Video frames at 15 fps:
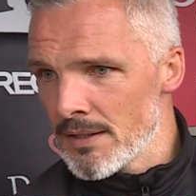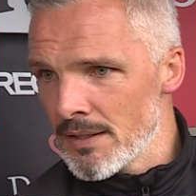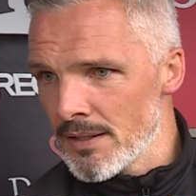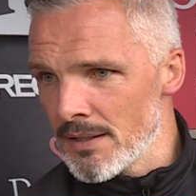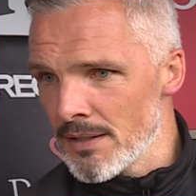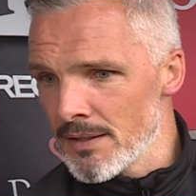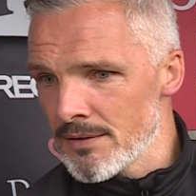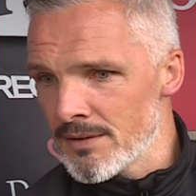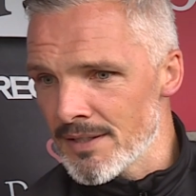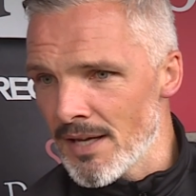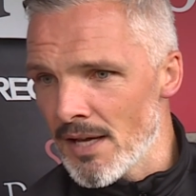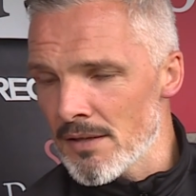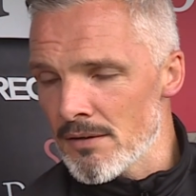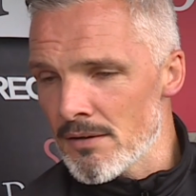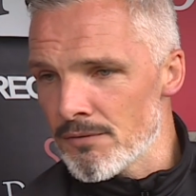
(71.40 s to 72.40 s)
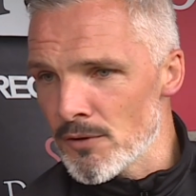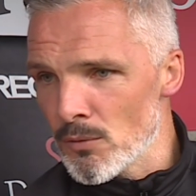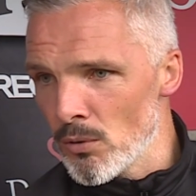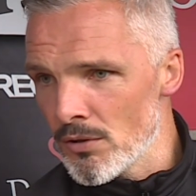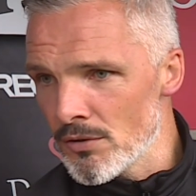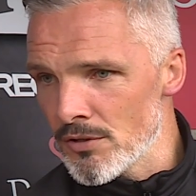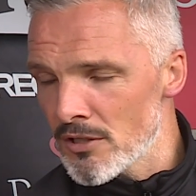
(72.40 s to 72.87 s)
uh, together if you
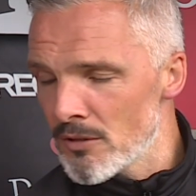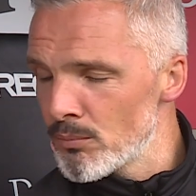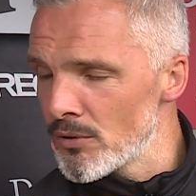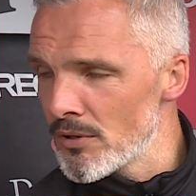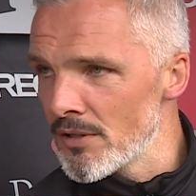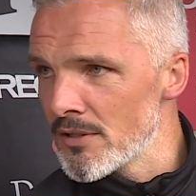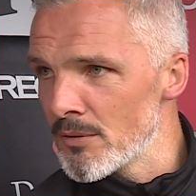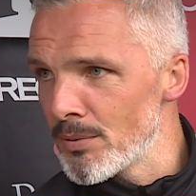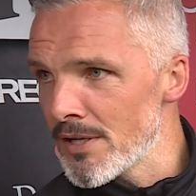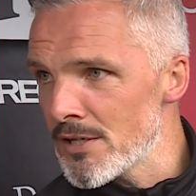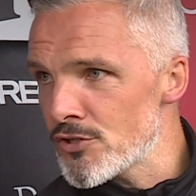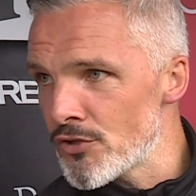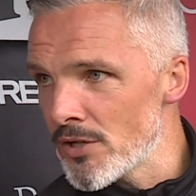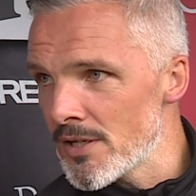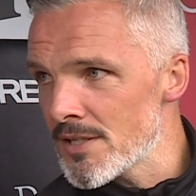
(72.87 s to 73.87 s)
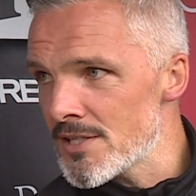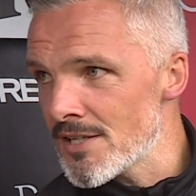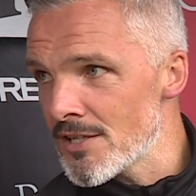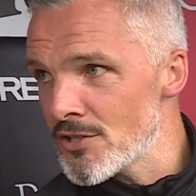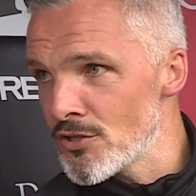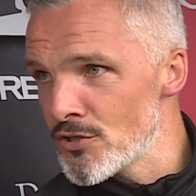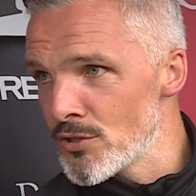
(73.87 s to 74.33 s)
want, you can put on the best training
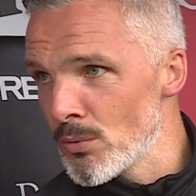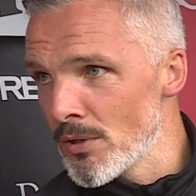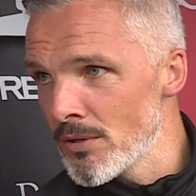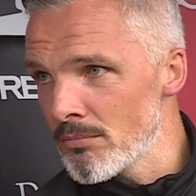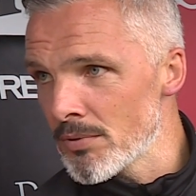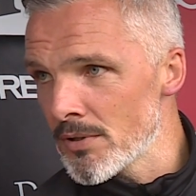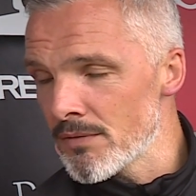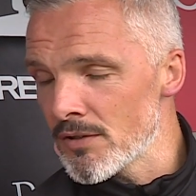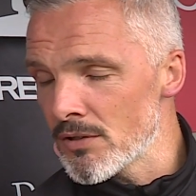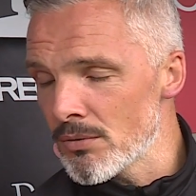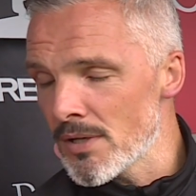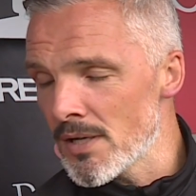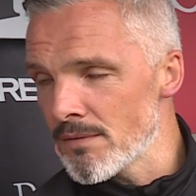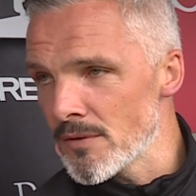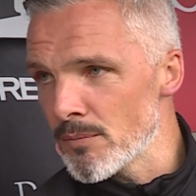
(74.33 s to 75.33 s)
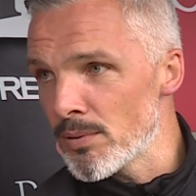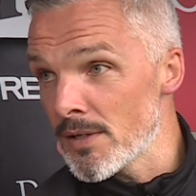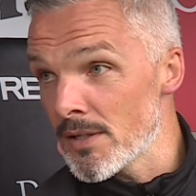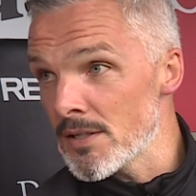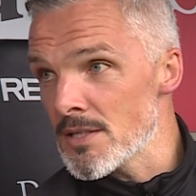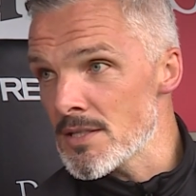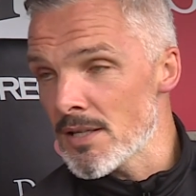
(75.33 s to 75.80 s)
sessions you want, but if you don't have the
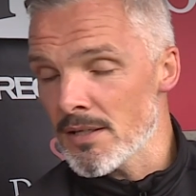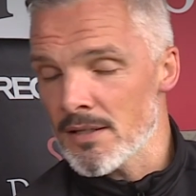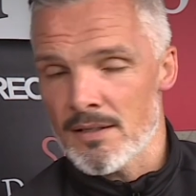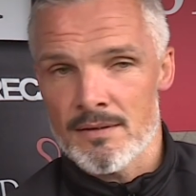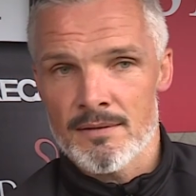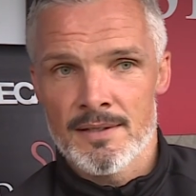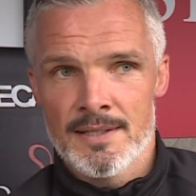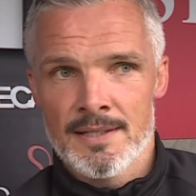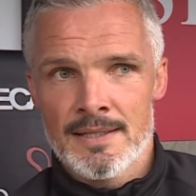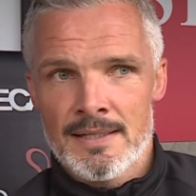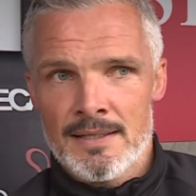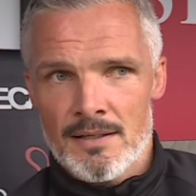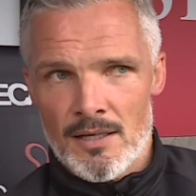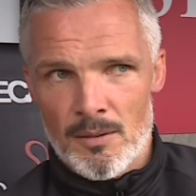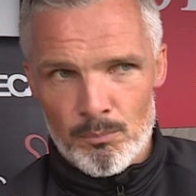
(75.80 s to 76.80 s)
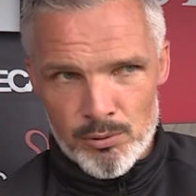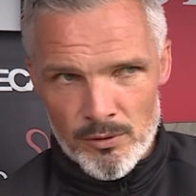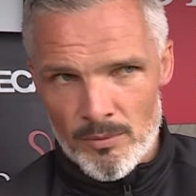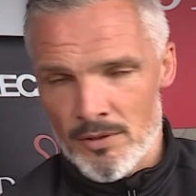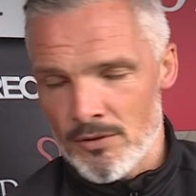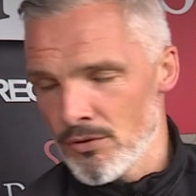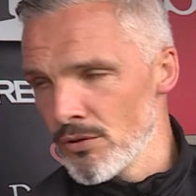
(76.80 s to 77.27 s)
players that can
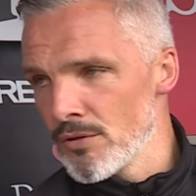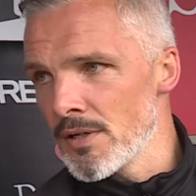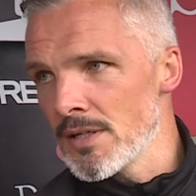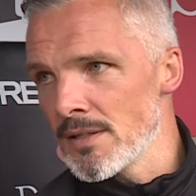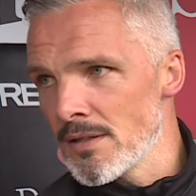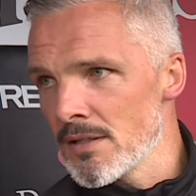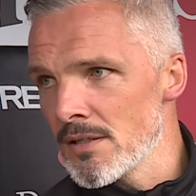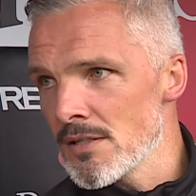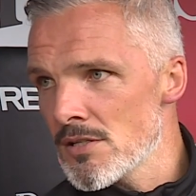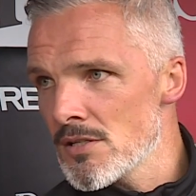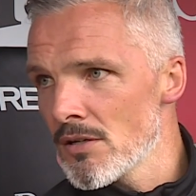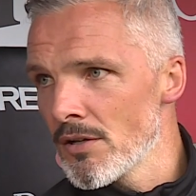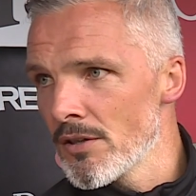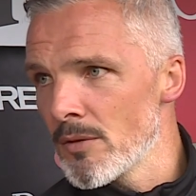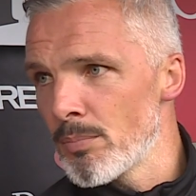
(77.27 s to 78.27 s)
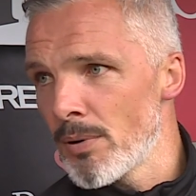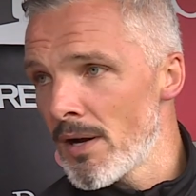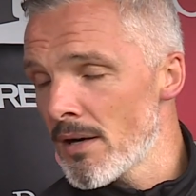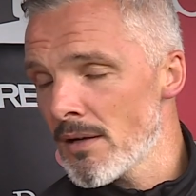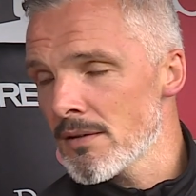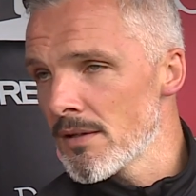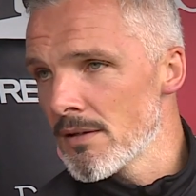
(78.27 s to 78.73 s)
implement your ideas on the
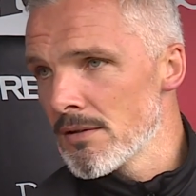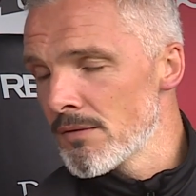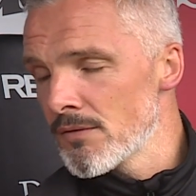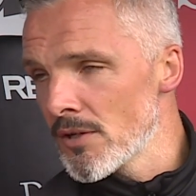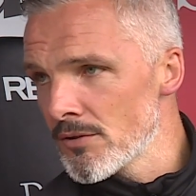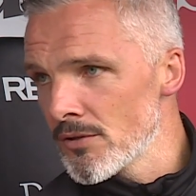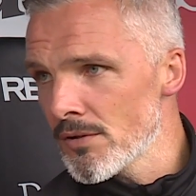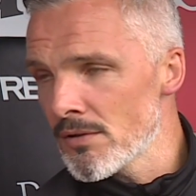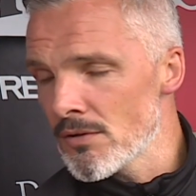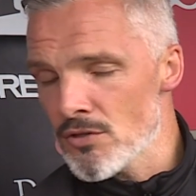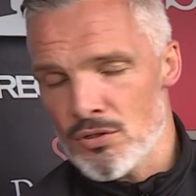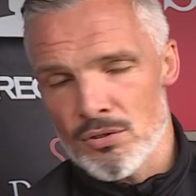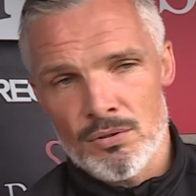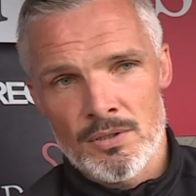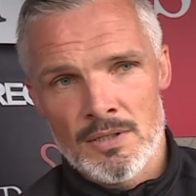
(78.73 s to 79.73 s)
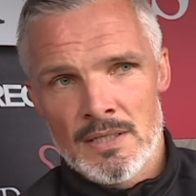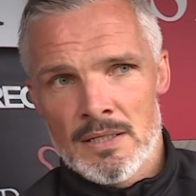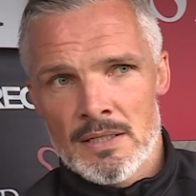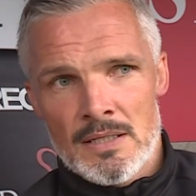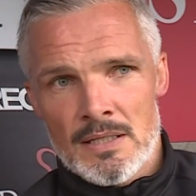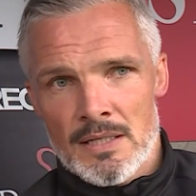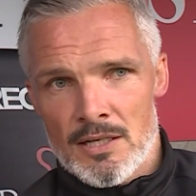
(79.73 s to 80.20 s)
park, then you've got nothing. So
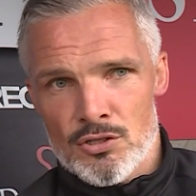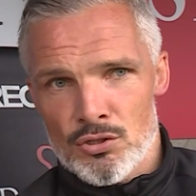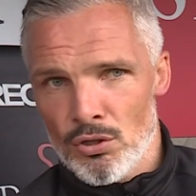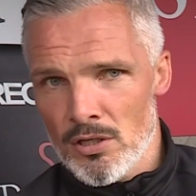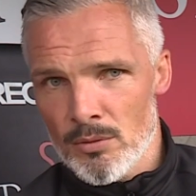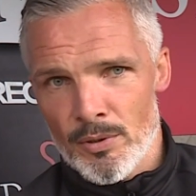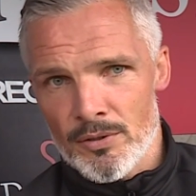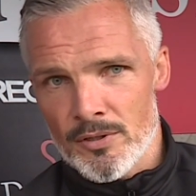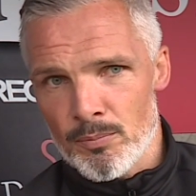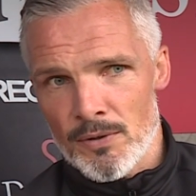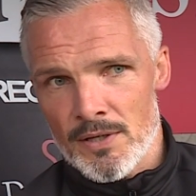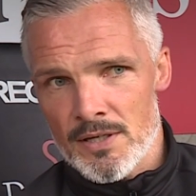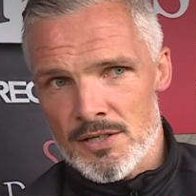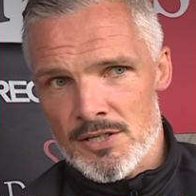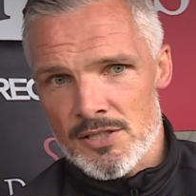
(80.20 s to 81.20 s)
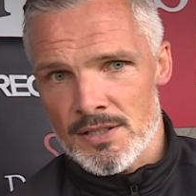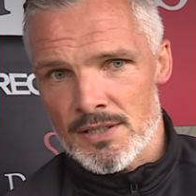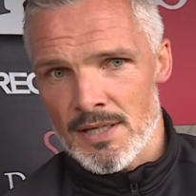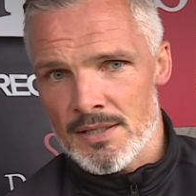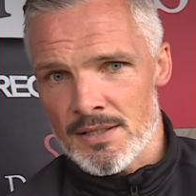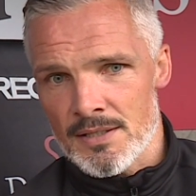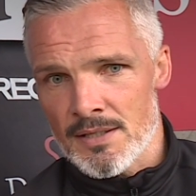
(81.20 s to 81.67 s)
it's all about the players at
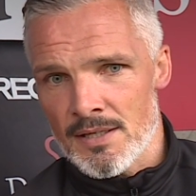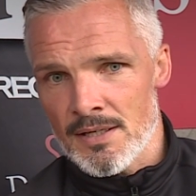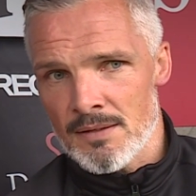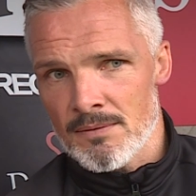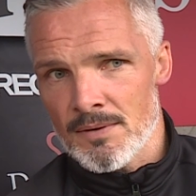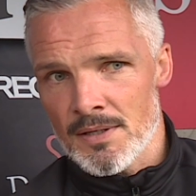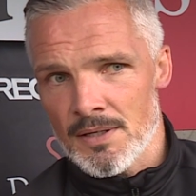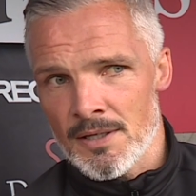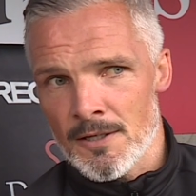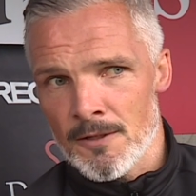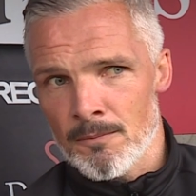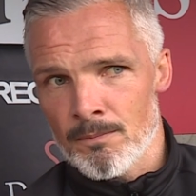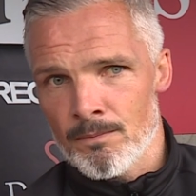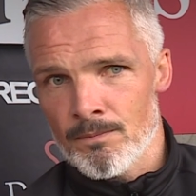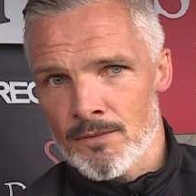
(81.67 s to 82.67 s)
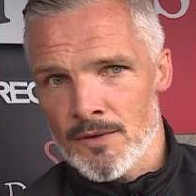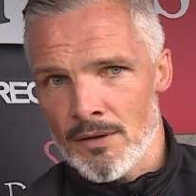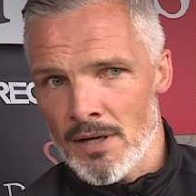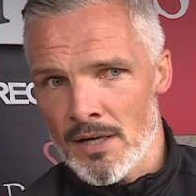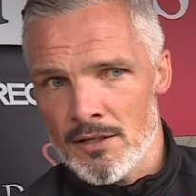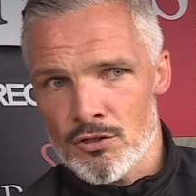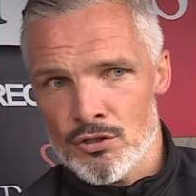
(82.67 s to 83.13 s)
the end of the day. Um,
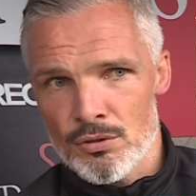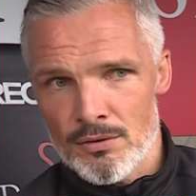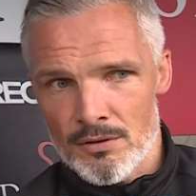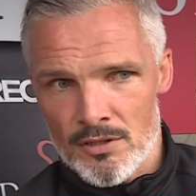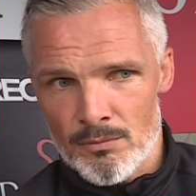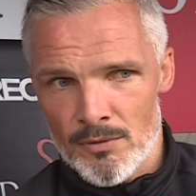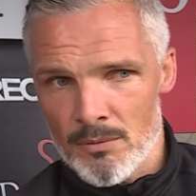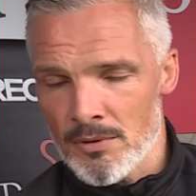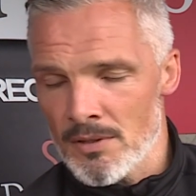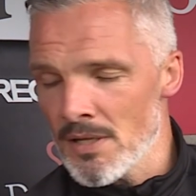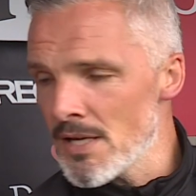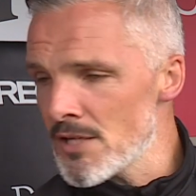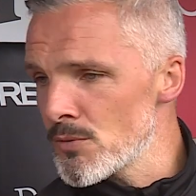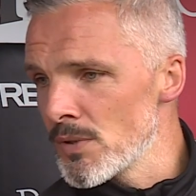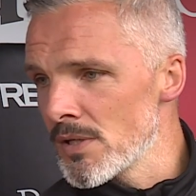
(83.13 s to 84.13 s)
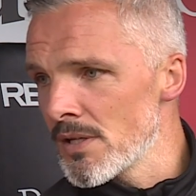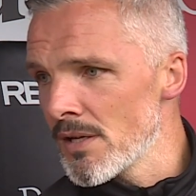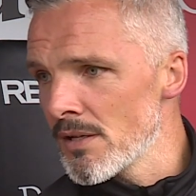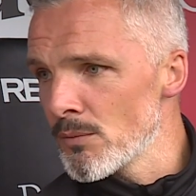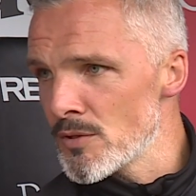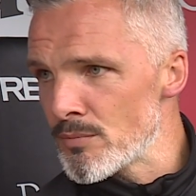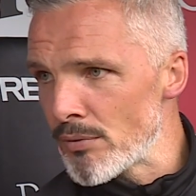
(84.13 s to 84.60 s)
their attitude and commitment last
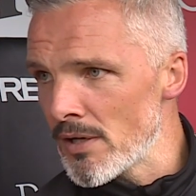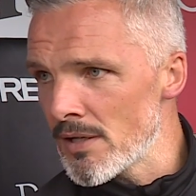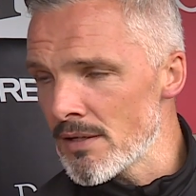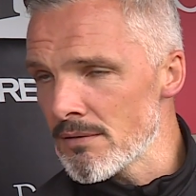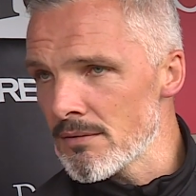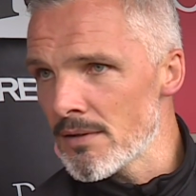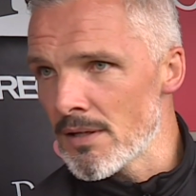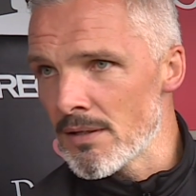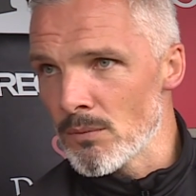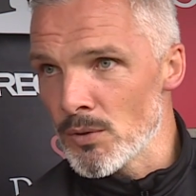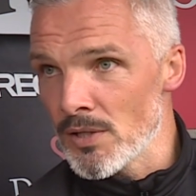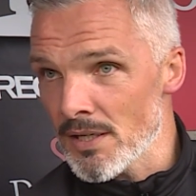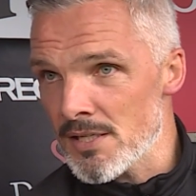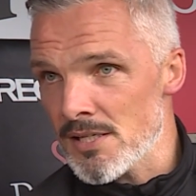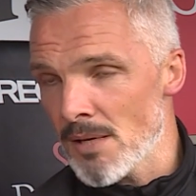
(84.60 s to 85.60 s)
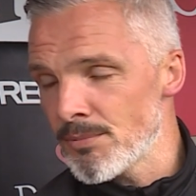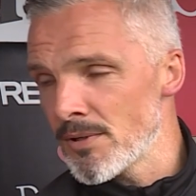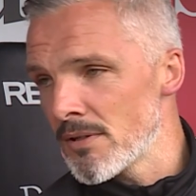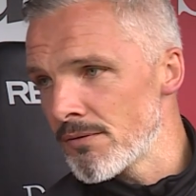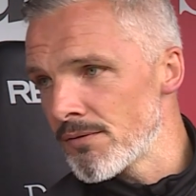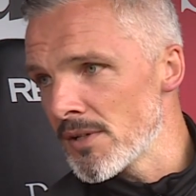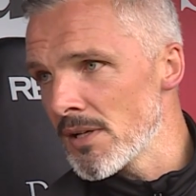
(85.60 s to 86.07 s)
weekend was brilliant, and we
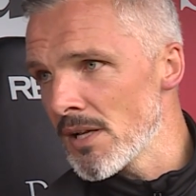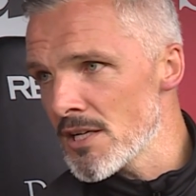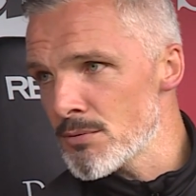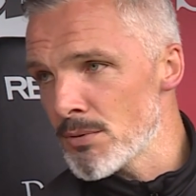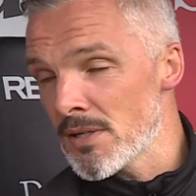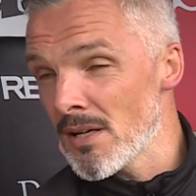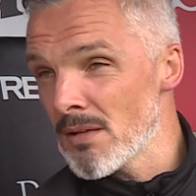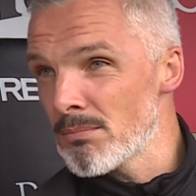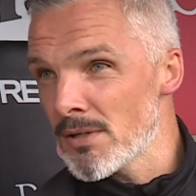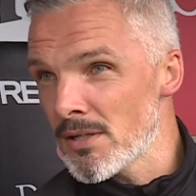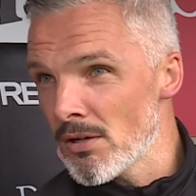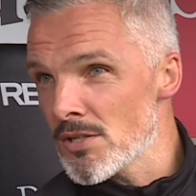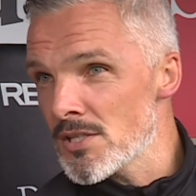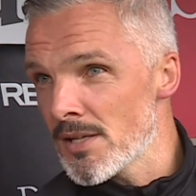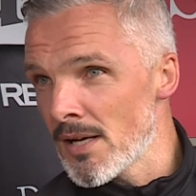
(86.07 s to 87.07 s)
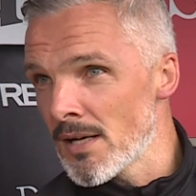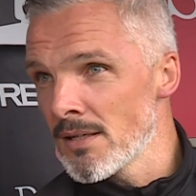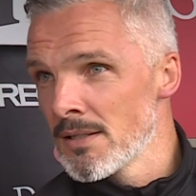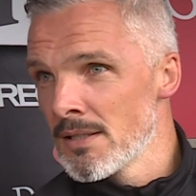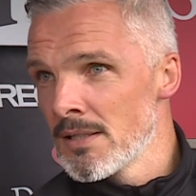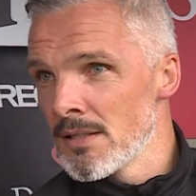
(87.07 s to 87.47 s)
accepted defeat last weekend because of that.